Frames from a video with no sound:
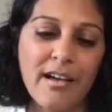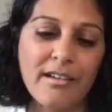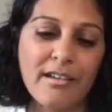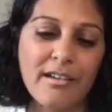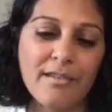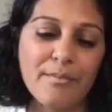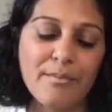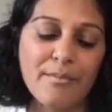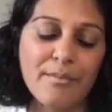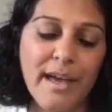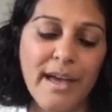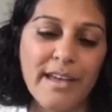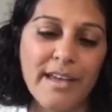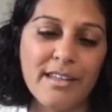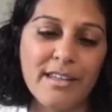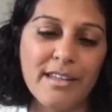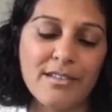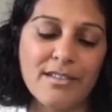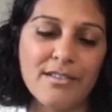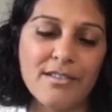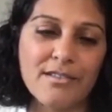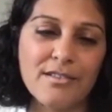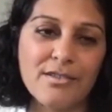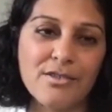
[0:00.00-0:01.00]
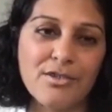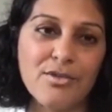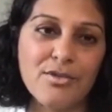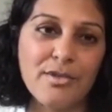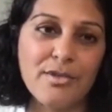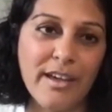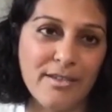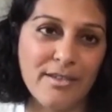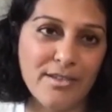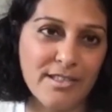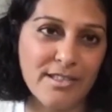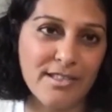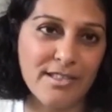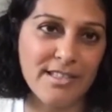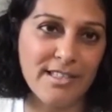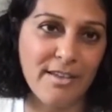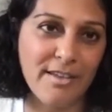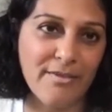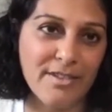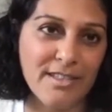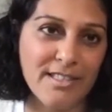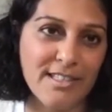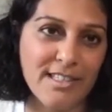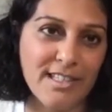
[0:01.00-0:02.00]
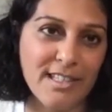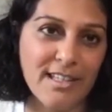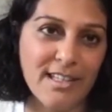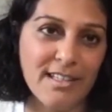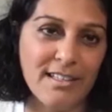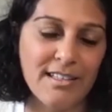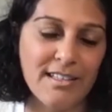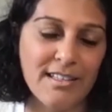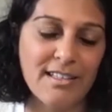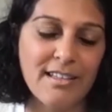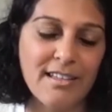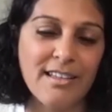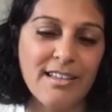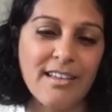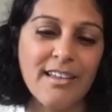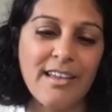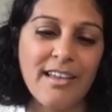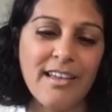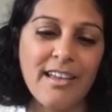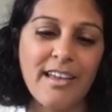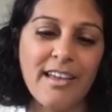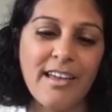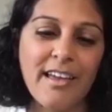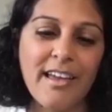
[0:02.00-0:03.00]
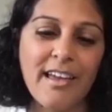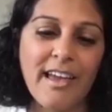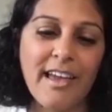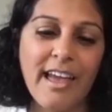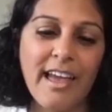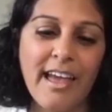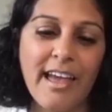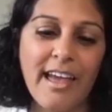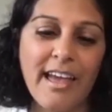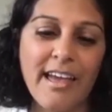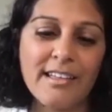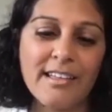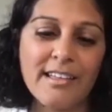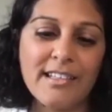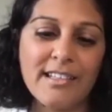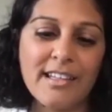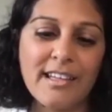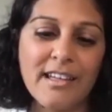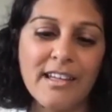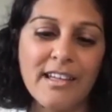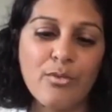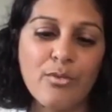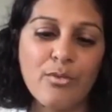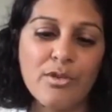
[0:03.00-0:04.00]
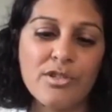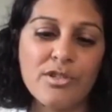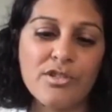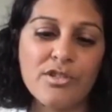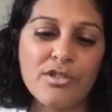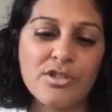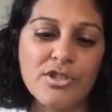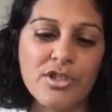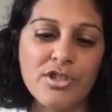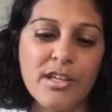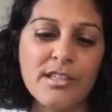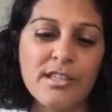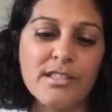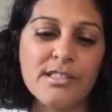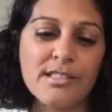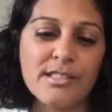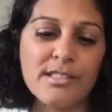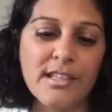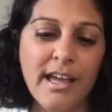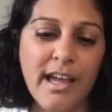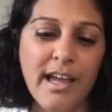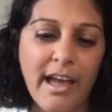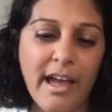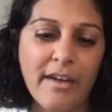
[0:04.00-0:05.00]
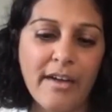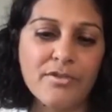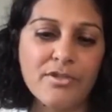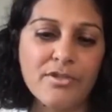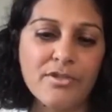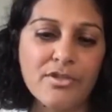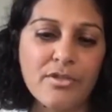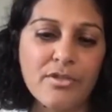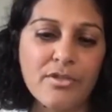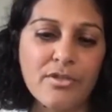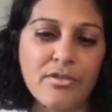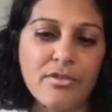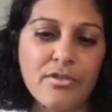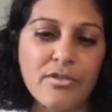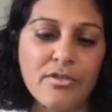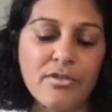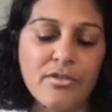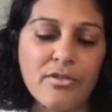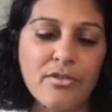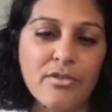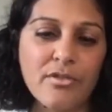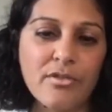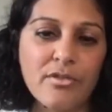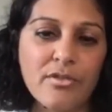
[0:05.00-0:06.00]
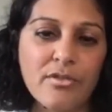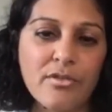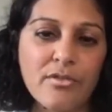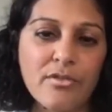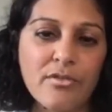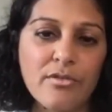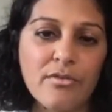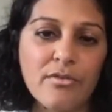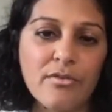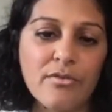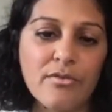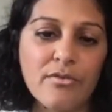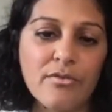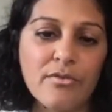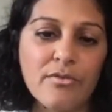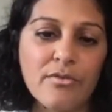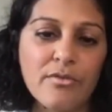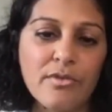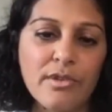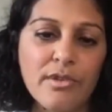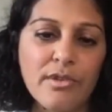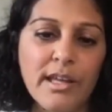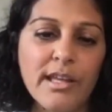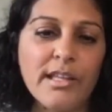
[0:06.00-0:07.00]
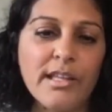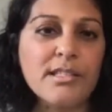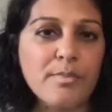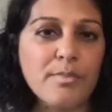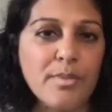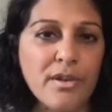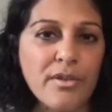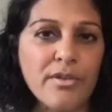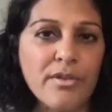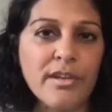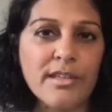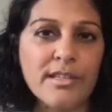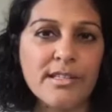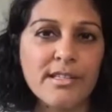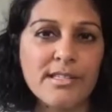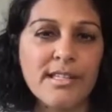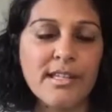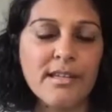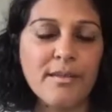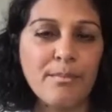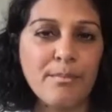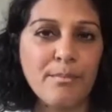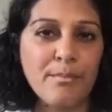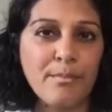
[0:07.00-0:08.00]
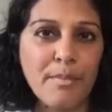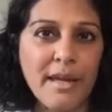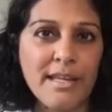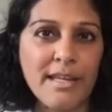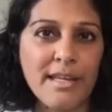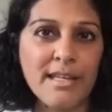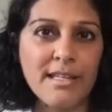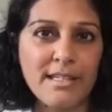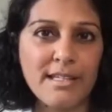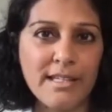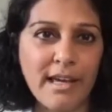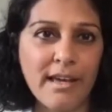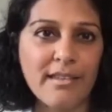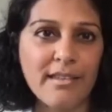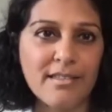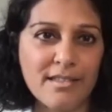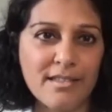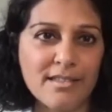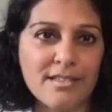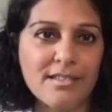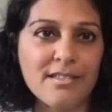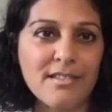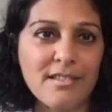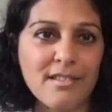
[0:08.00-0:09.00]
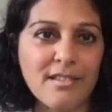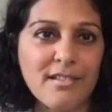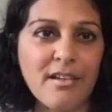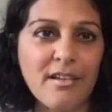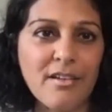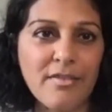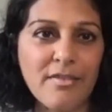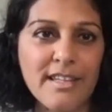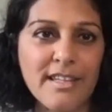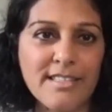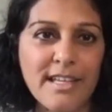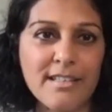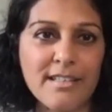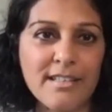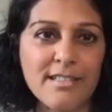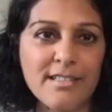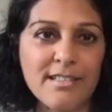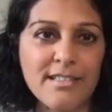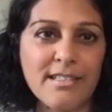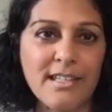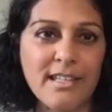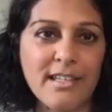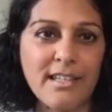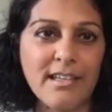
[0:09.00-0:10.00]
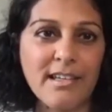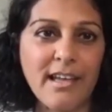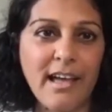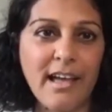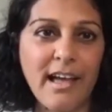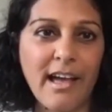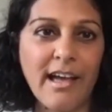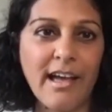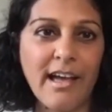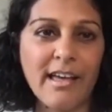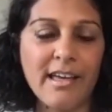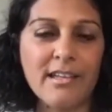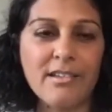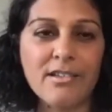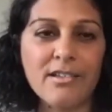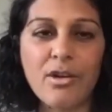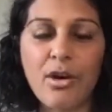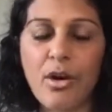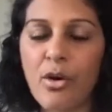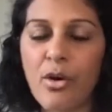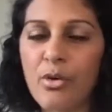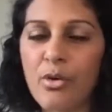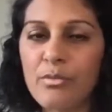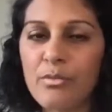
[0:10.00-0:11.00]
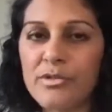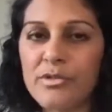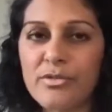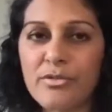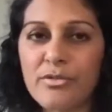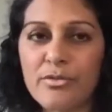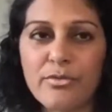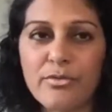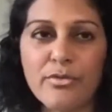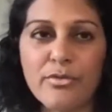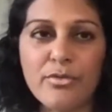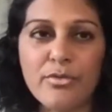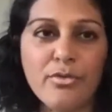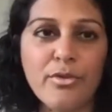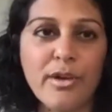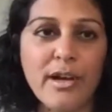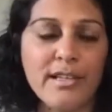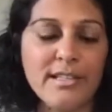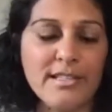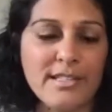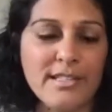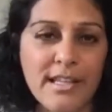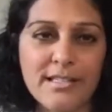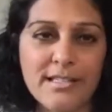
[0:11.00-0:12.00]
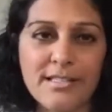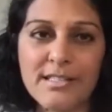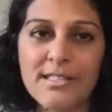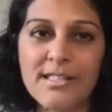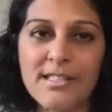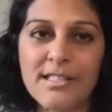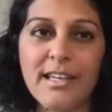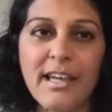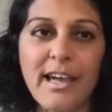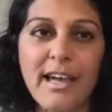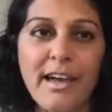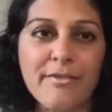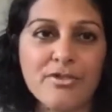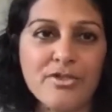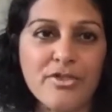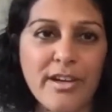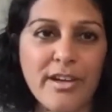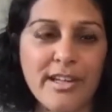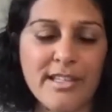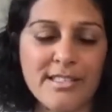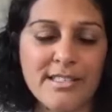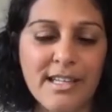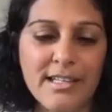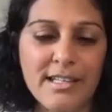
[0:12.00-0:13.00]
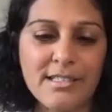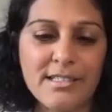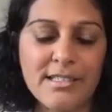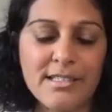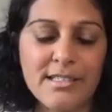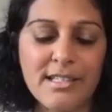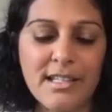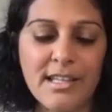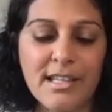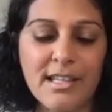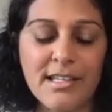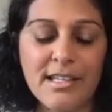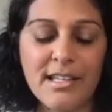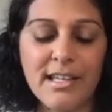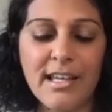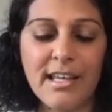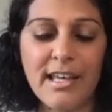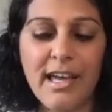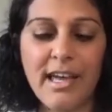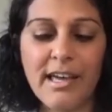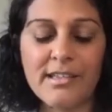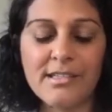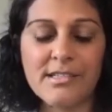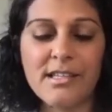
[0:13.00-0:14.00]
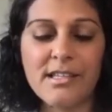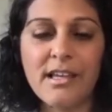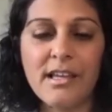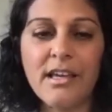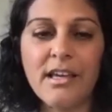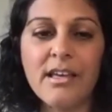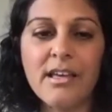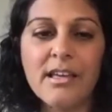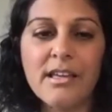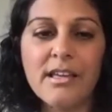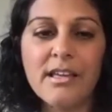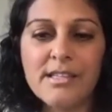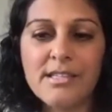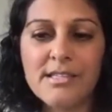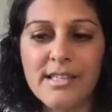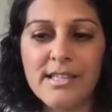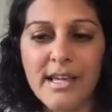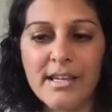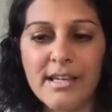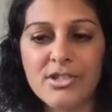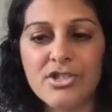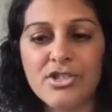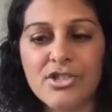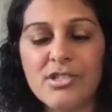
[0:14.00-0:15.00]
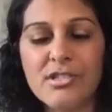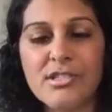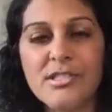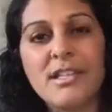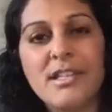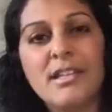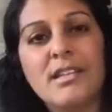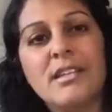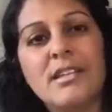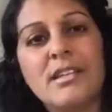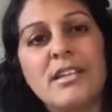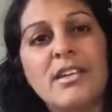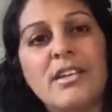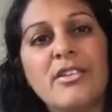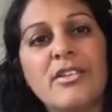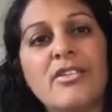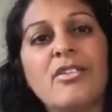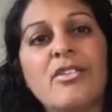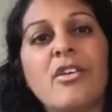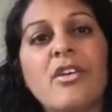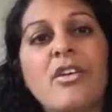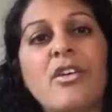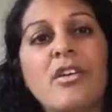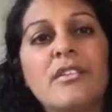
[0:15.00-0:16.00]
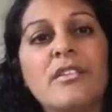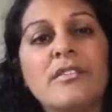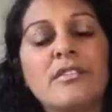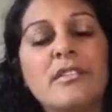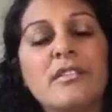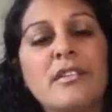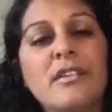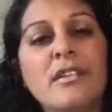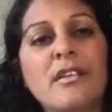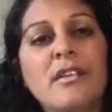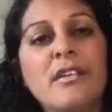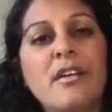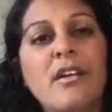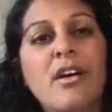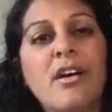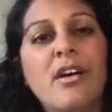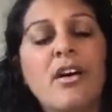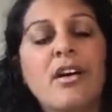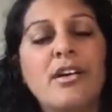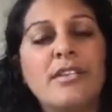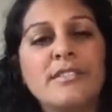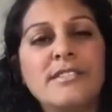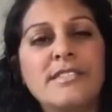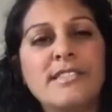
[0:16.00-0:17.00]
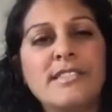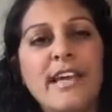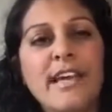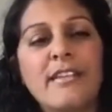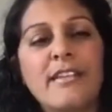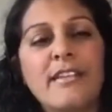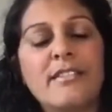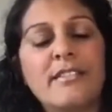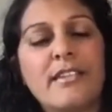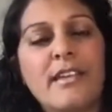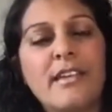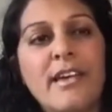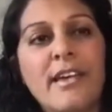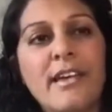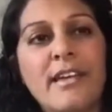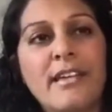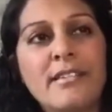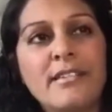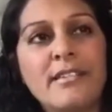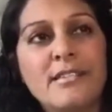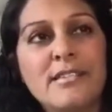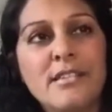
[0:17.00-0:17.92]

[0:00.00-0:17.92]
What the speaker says: back in 2017. And it was just after experiencing many deaths of identity. I had combed through identity after identity, and he has sections in here on death. And